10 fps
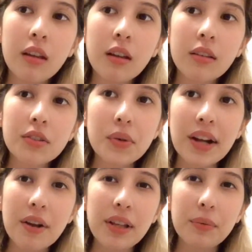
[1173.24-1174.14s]
so I
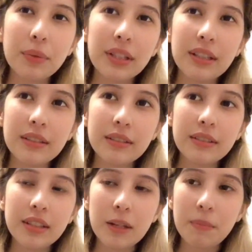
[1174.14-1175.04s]
got like really
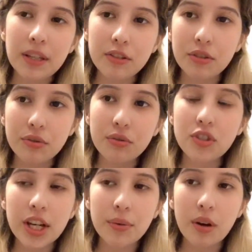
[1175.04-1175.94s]
deep into
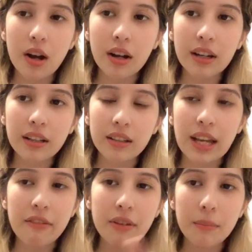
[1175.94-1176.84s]
J-rock,
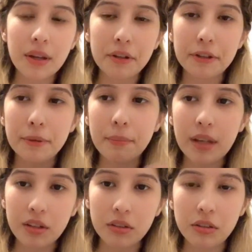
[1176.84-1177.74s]
heavy metal,
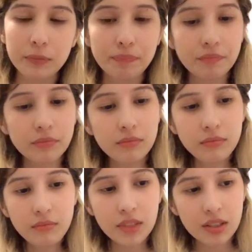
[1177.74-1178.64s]

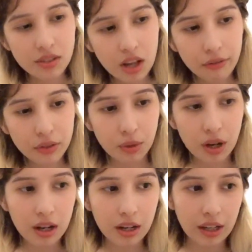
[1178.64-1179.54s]
soft
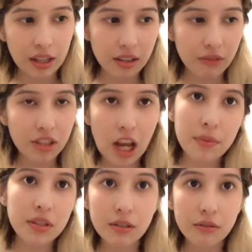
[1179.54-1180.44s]
rock, and the different types
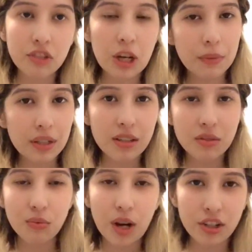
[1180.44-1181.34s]
of Japanese
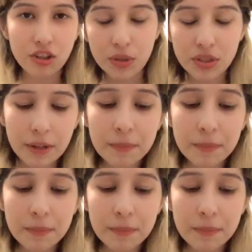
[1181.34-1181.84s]
rockish music.